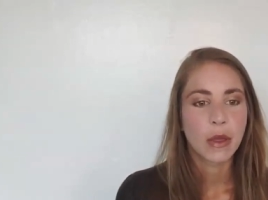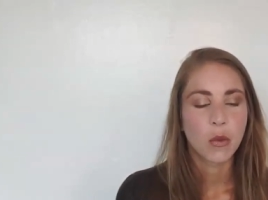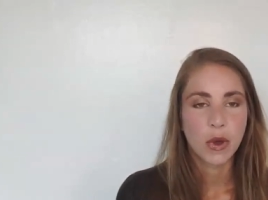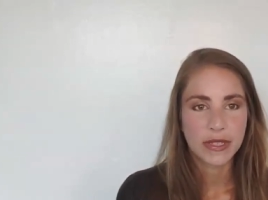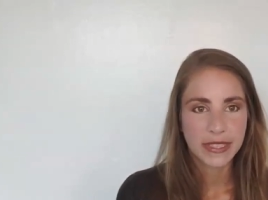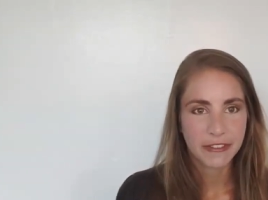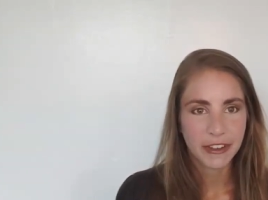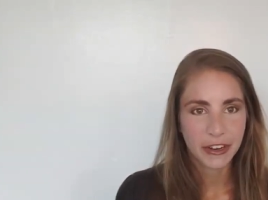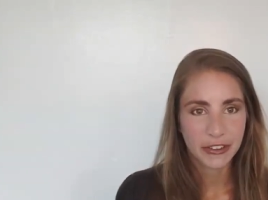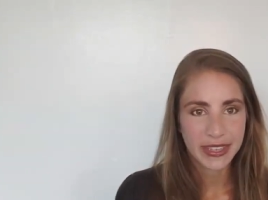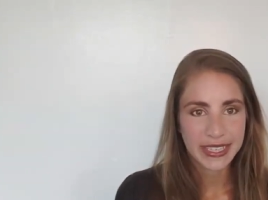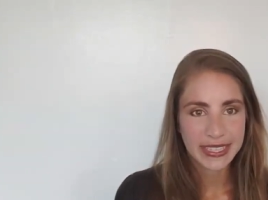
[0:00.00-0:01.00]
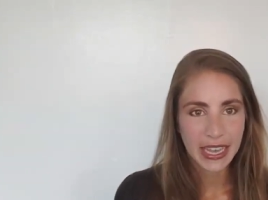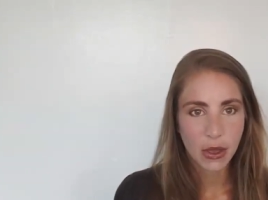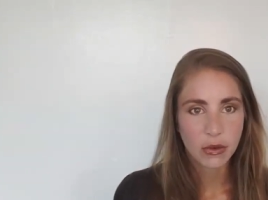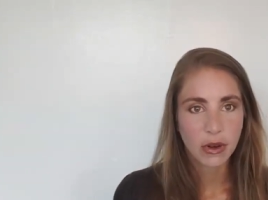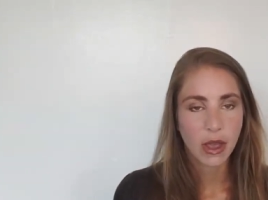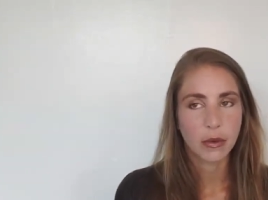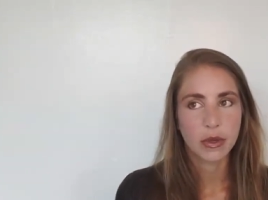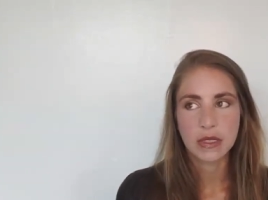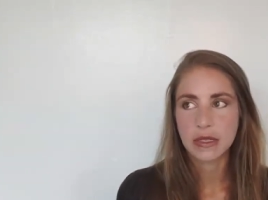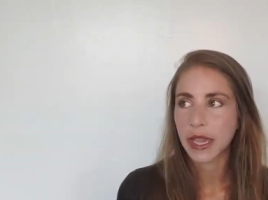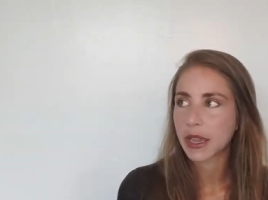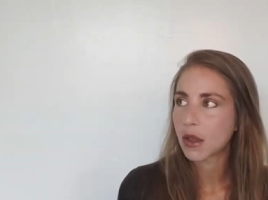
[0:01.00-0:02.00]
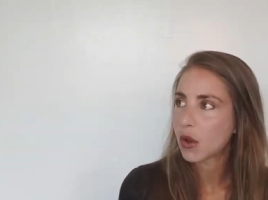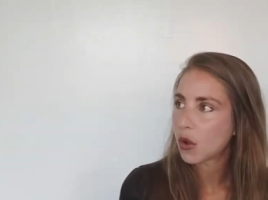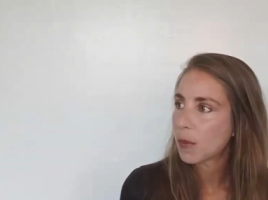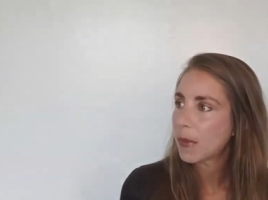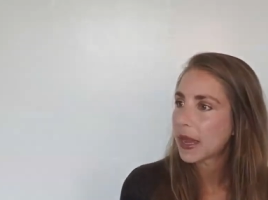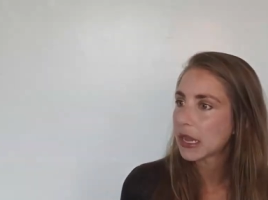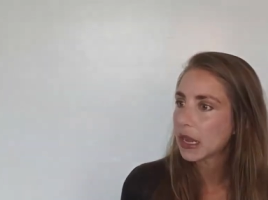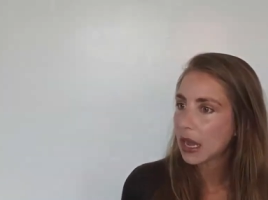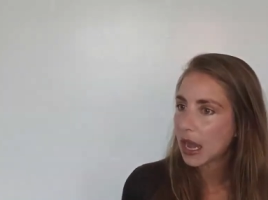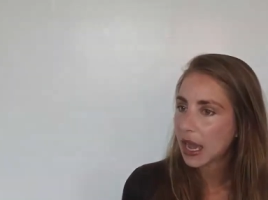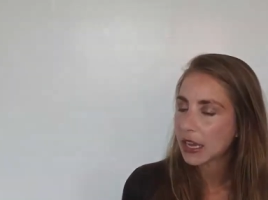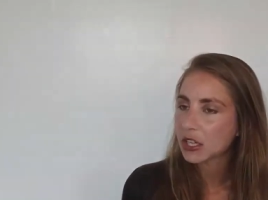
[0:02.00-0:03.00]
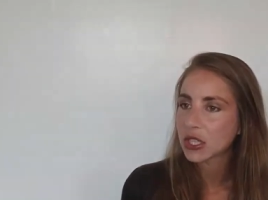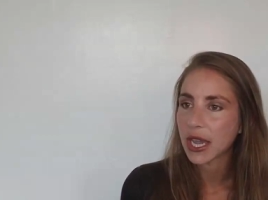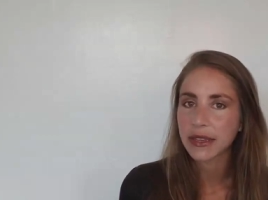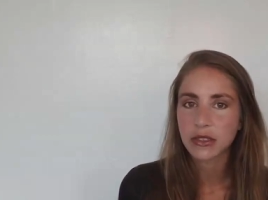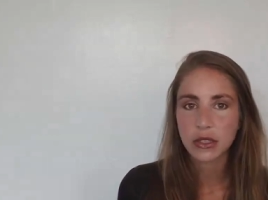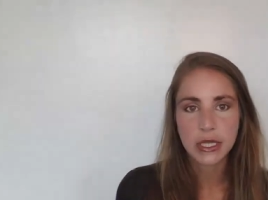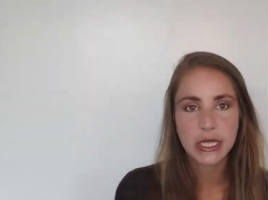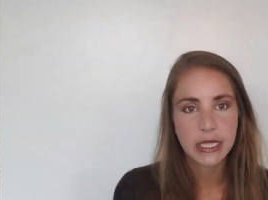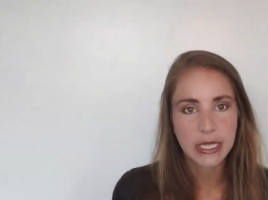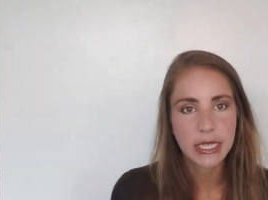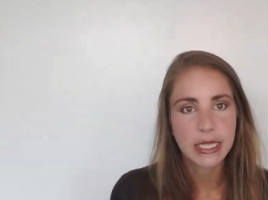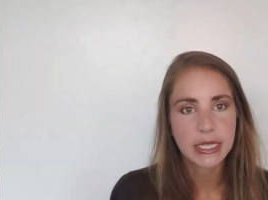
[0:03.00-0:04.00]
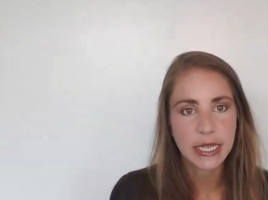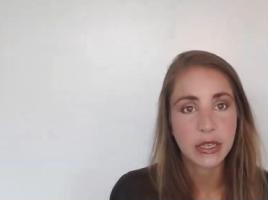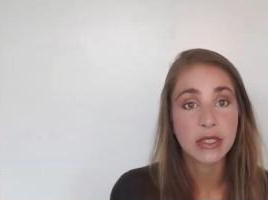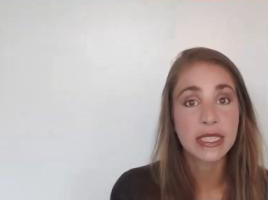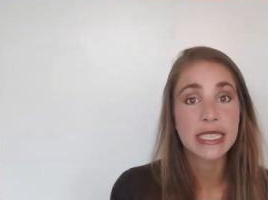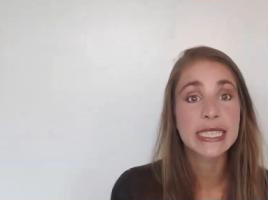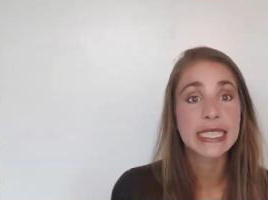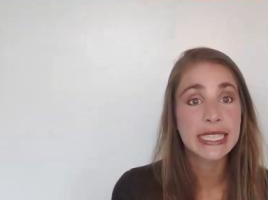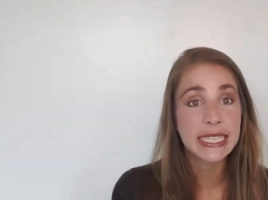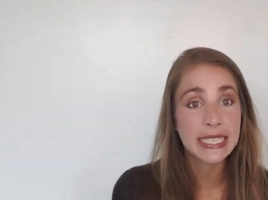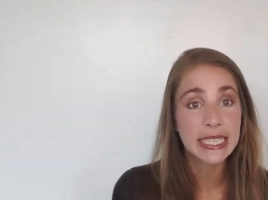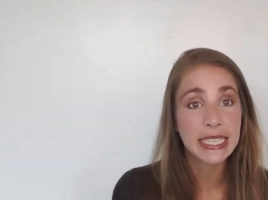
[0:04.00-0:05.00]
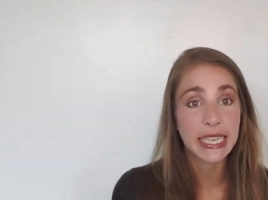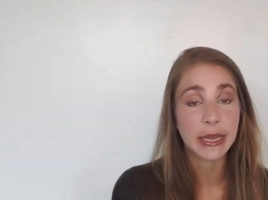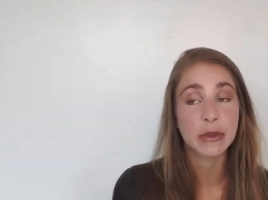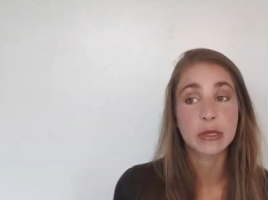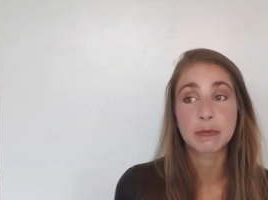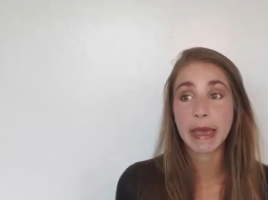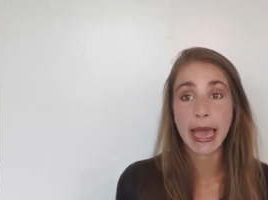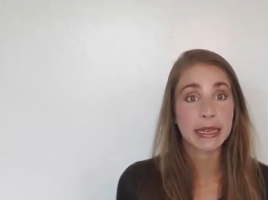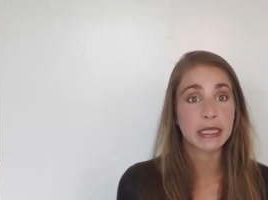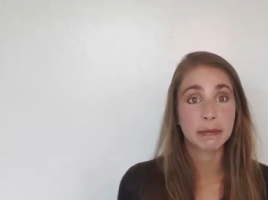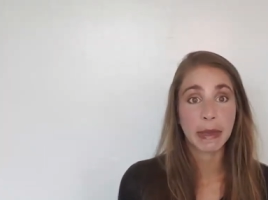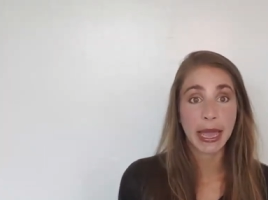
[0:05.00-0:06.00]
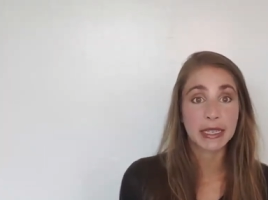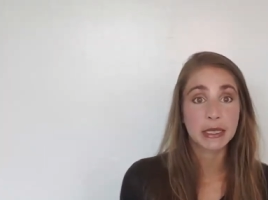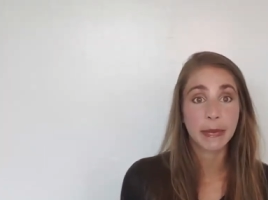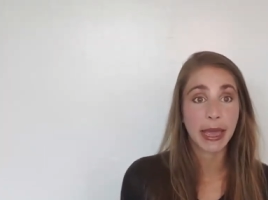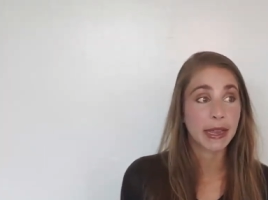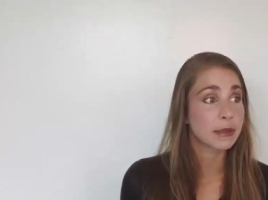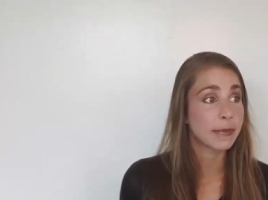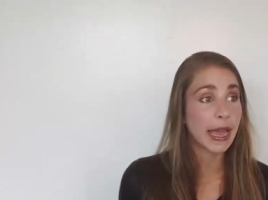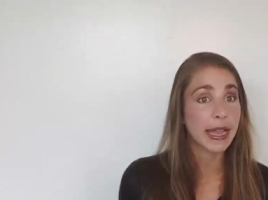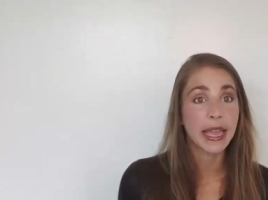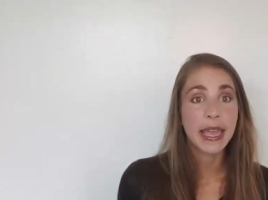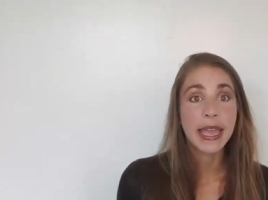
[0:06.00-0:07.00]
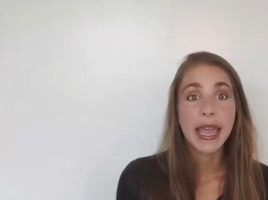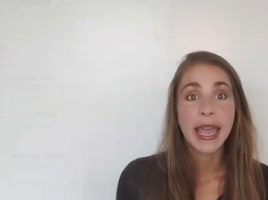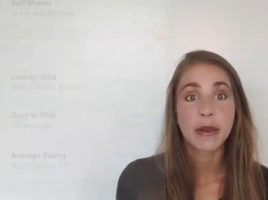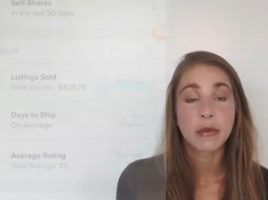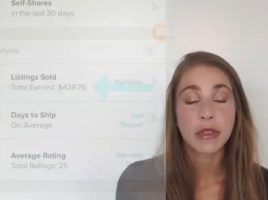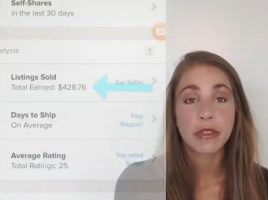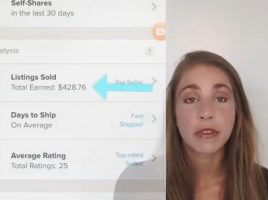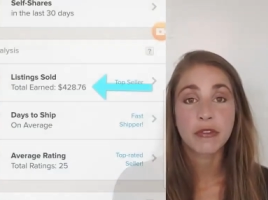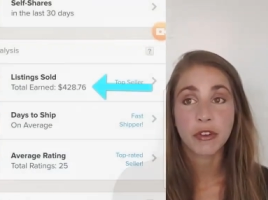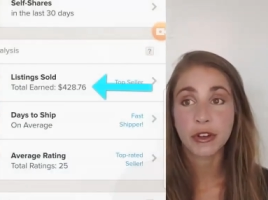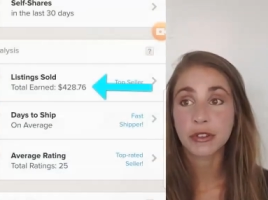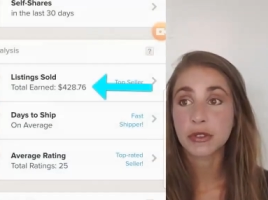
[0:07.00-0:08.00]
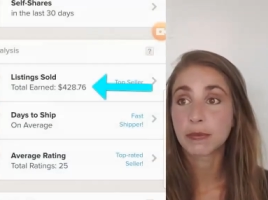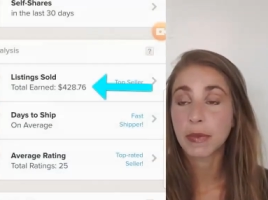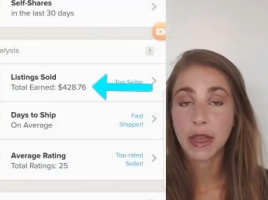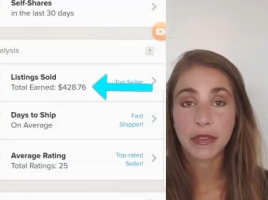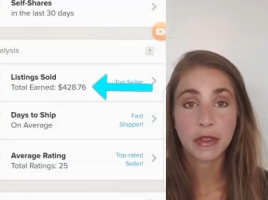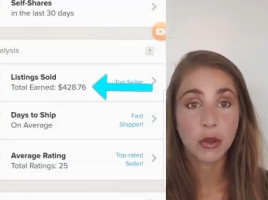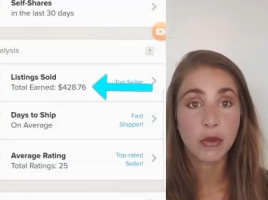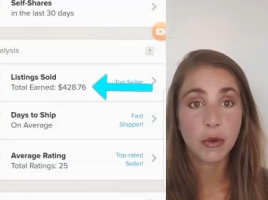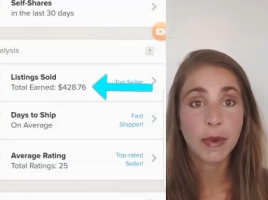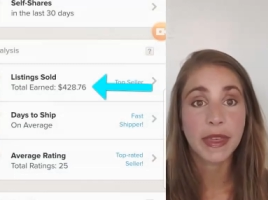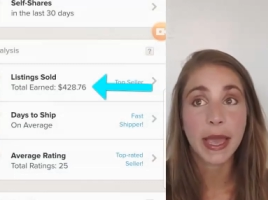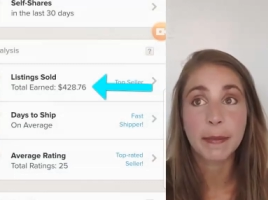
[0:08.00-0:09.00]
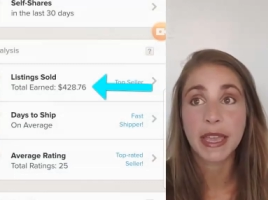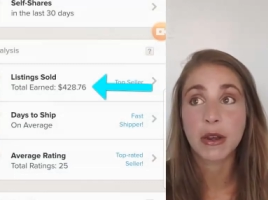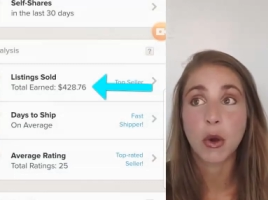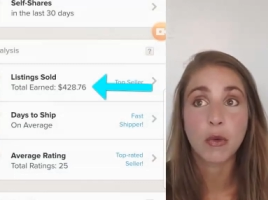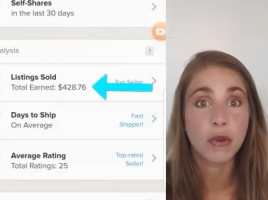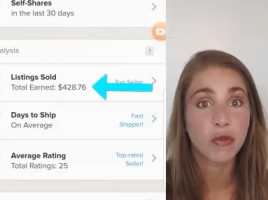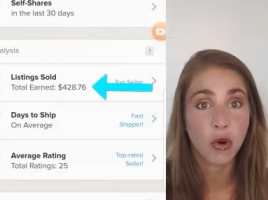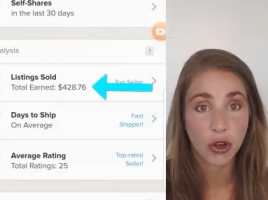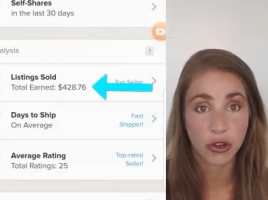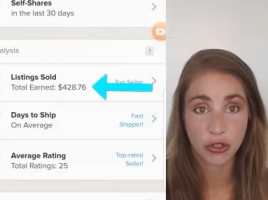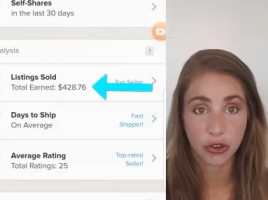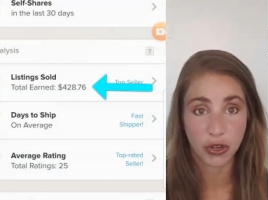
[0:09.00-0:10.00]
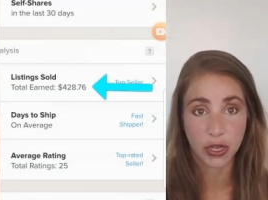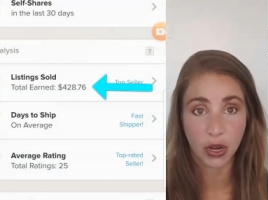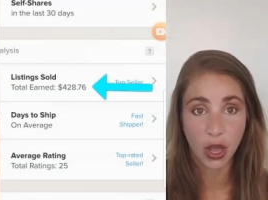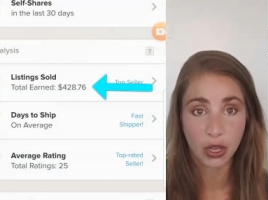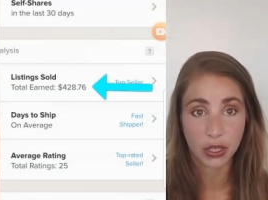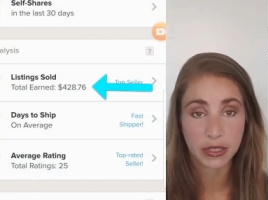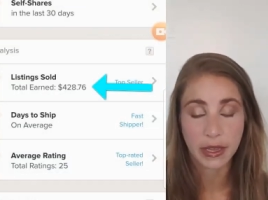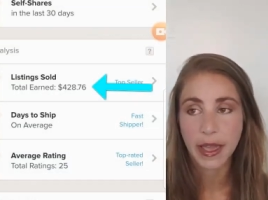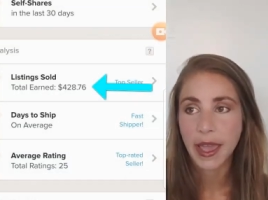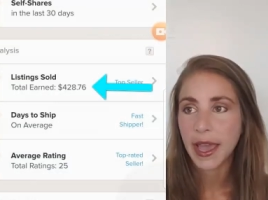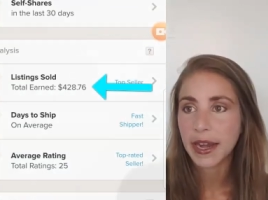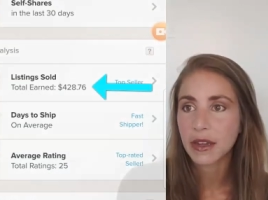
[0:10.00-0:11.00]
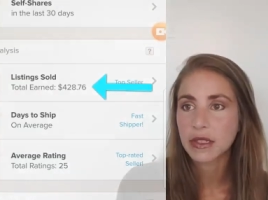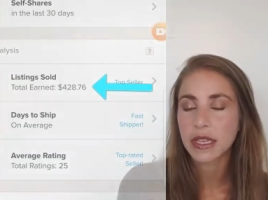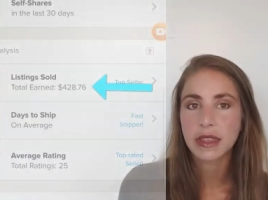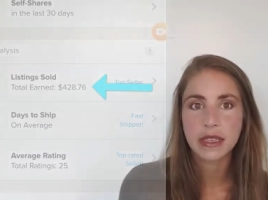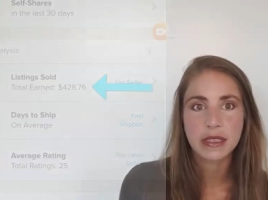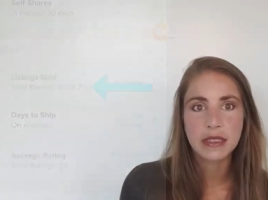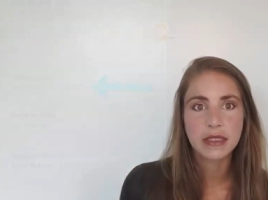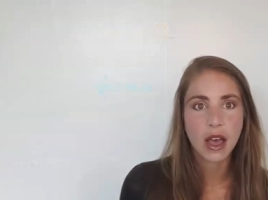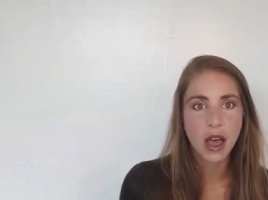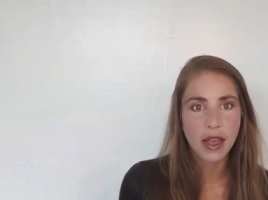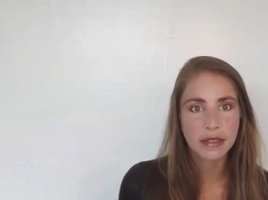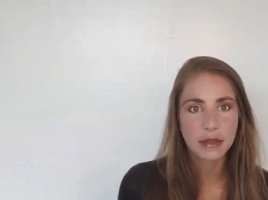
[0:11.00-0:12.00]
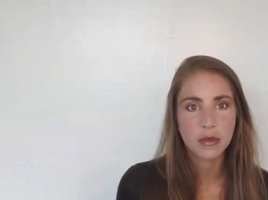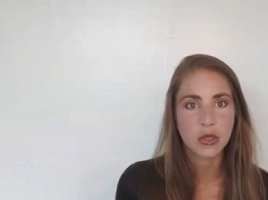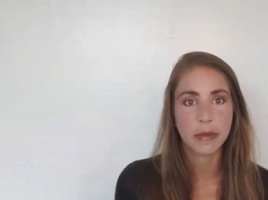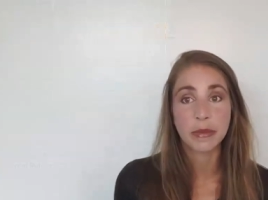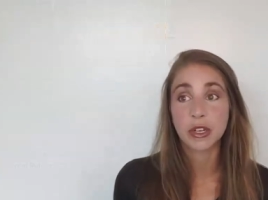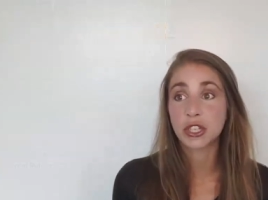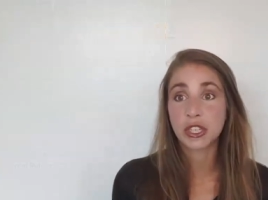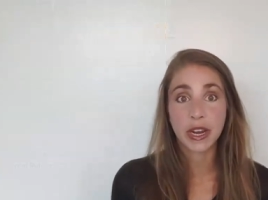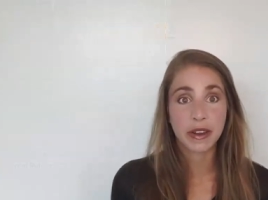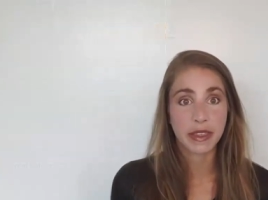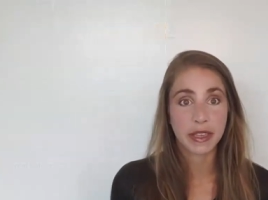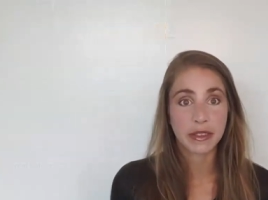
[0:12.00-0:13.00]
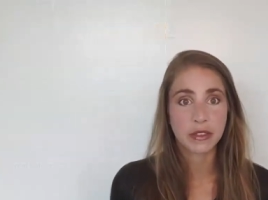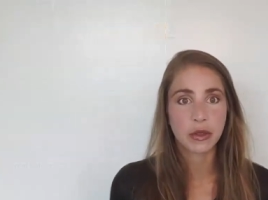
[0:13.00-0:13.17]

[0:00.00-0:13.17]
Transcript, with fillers: once I figured this out, I was like, oh my gosh, I started seeing sales consistently. It was back to back to back to back. And within the first month, a little over a month, I made over $430. And I was like, this is awesome. So I'm gonna share this.